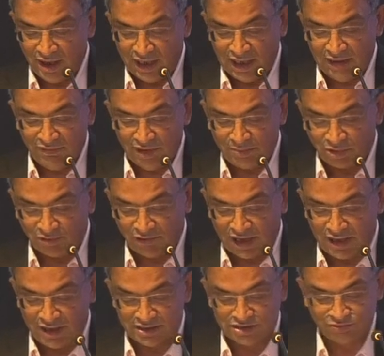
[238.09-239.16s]
He will
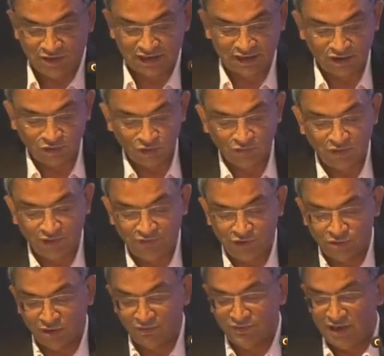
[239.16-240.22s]
provide us with an
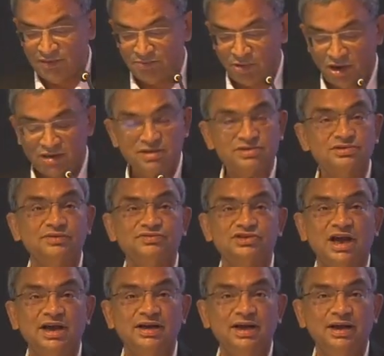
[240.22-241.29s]
overview of the importance of
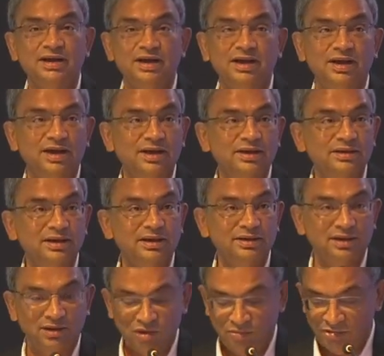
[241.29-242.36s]
China and India
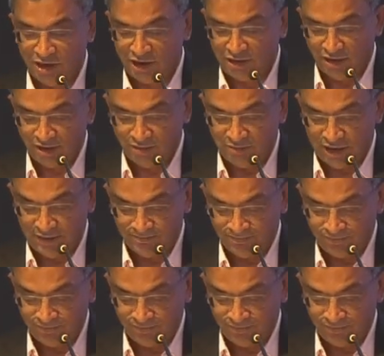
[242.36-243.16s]
in the global economy.